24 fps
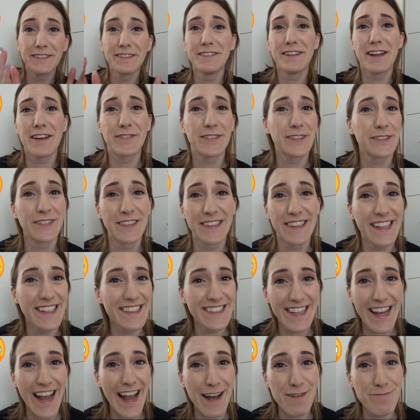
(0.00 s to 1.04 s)
you never want that
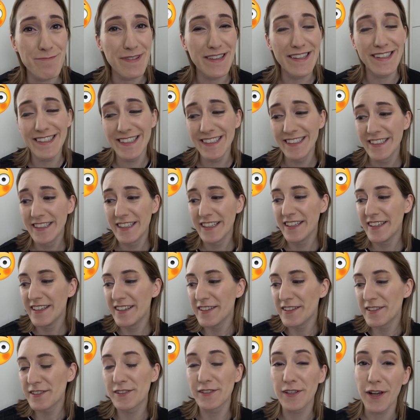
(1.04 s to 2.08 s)
to happen.
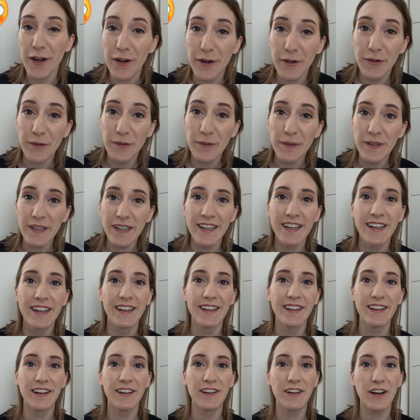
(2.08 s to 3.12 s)
So,
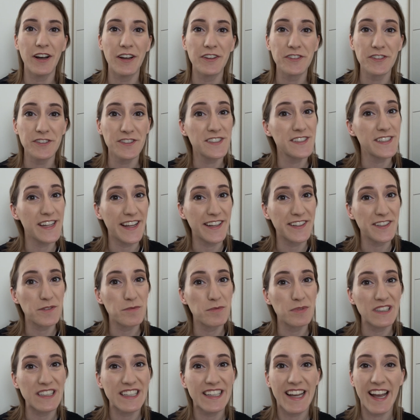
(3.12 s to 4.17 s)

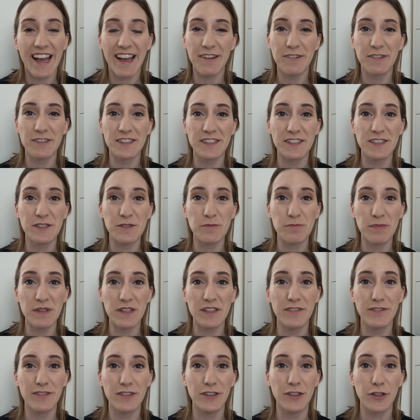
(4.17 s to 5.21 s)
understandably, I was in a bit
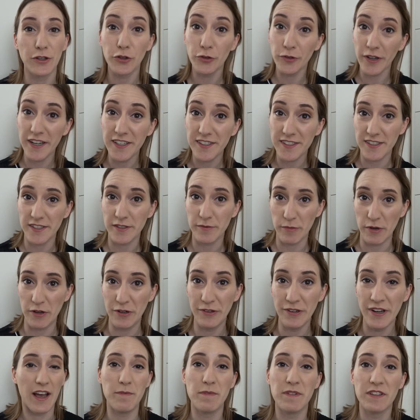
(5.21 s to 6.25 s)
of a crisis
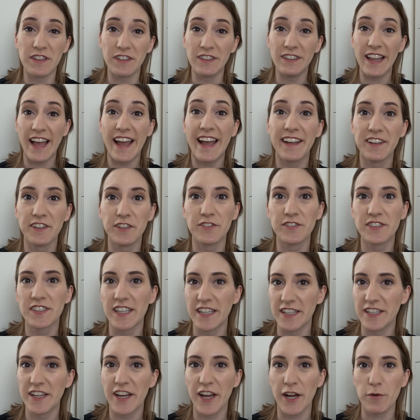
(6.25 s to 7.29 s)
mode. I'm in the land of
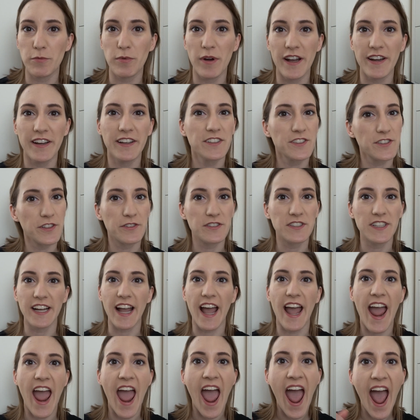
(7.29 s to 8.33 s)
skincare products, so I was like,
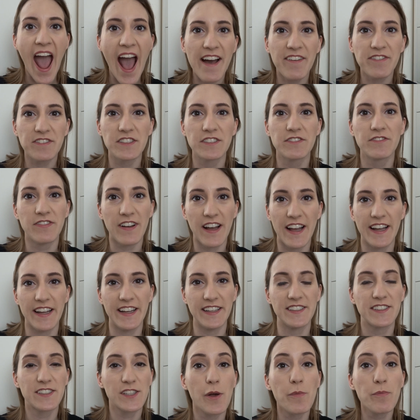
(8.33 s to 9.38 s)
I have to
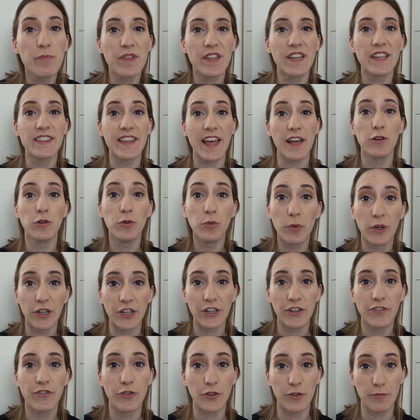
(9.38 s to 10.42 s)
find something that'll
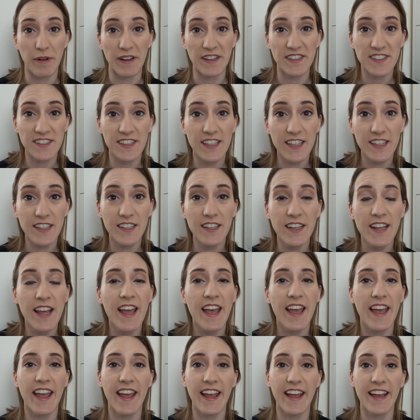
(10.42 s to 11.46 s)
work for my skin
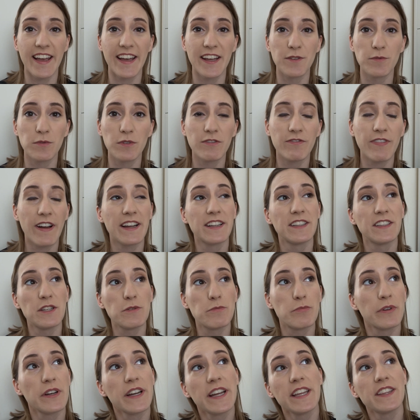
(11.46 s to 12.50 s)
and will finally
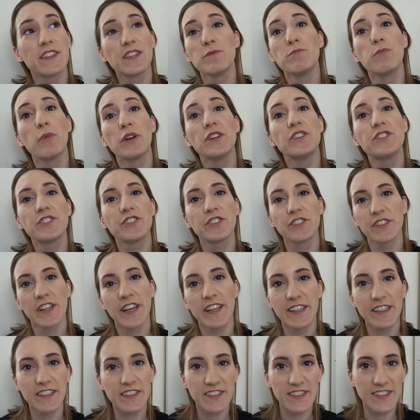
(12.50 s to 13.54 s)
bring it the moisture
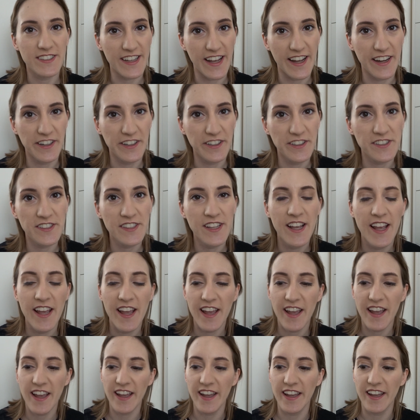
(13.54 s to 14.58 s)
that it desires.
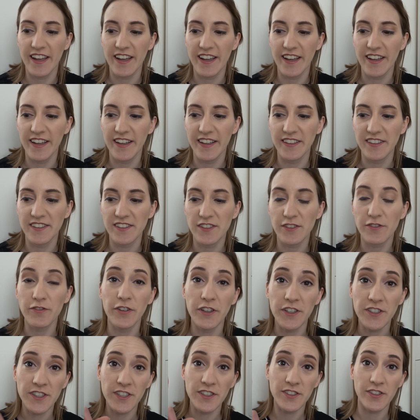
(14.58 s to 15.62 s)
And
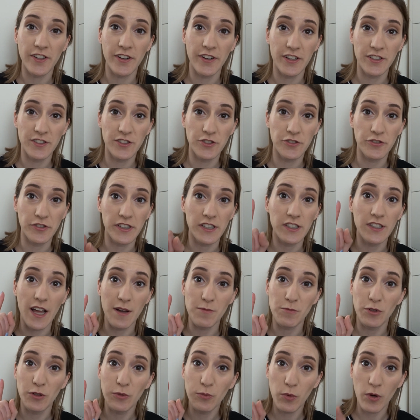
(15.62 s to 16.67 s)
first I started to drink a lot
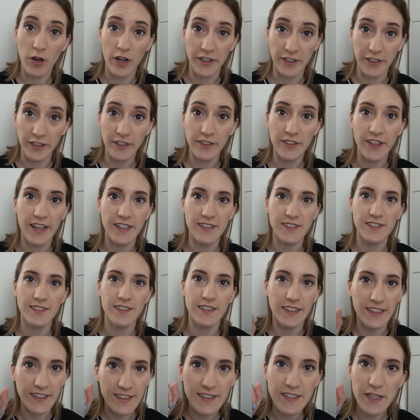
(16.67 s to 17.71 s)
more water. That's
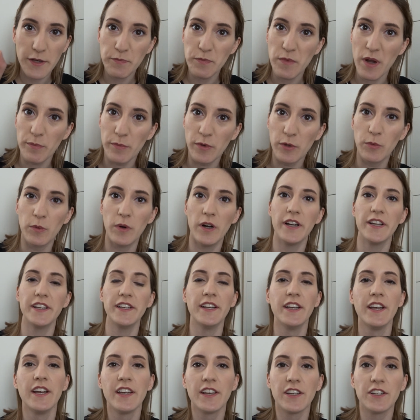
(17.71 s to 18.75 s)
like tip number
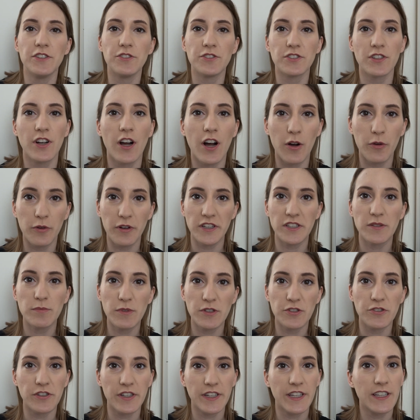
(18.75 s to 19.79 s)
1. You should always be
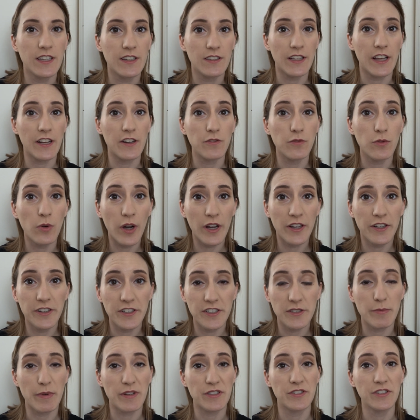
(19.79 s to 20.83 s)
drinking a lot of water,
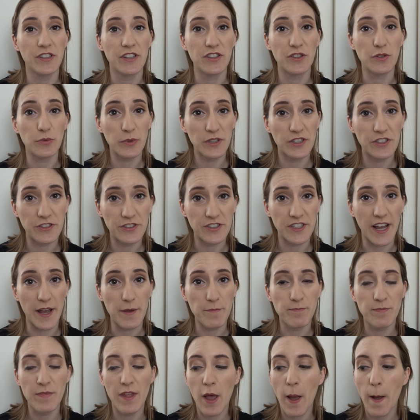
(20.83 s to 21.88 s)
especially in the winter
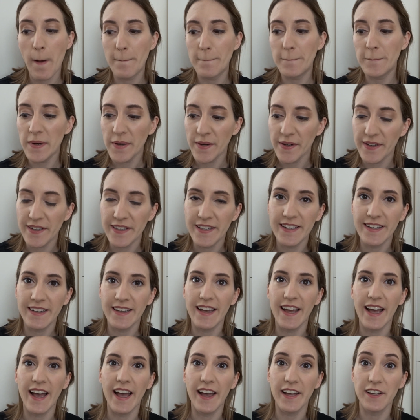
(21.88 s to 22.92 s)
time. But
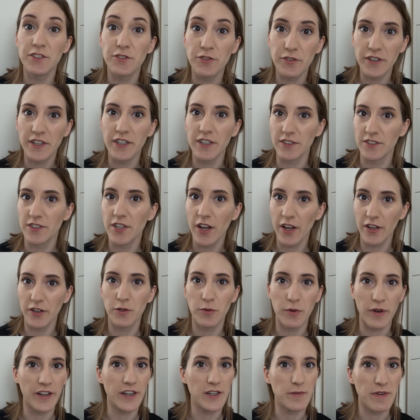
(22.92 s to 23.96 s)
I drink a ton of
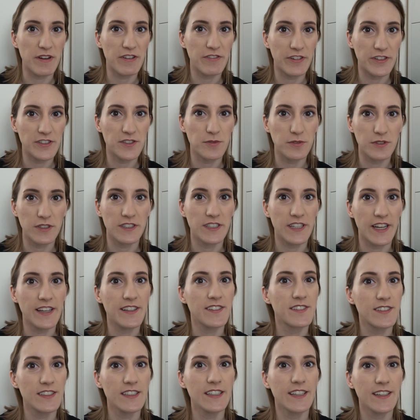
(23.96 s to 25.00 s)
water. My friends will
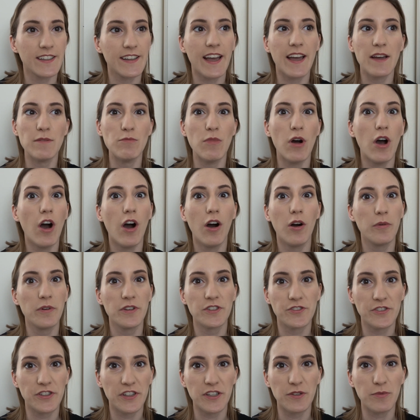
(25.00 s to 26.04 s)
attest. Like, I'm
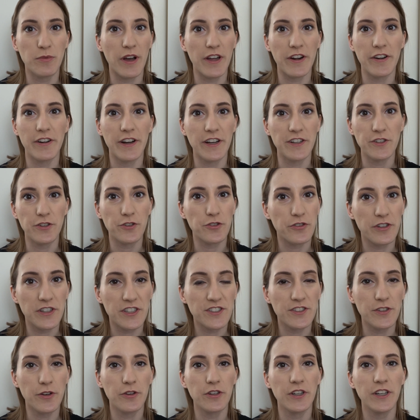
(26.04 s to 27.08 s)
always drinking water. I don't drink
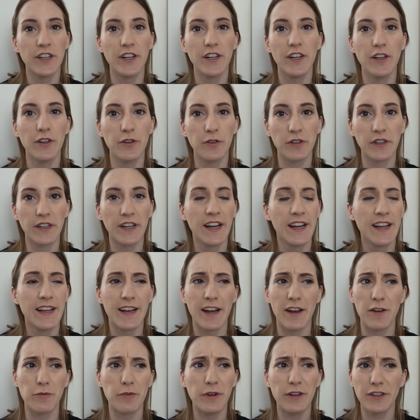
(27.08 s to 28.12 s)
soda, or
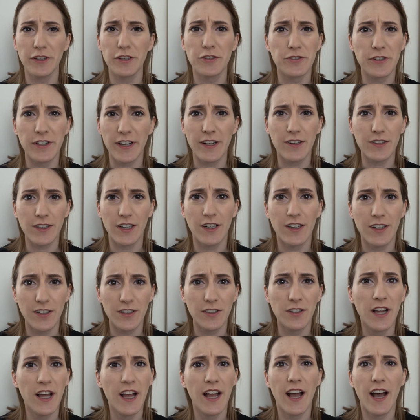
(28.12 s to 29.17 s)
I rarely drink
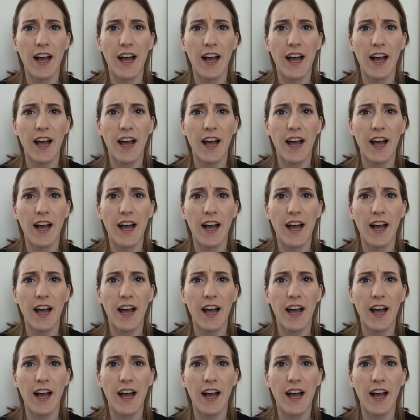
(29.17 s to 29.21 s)
alcohol.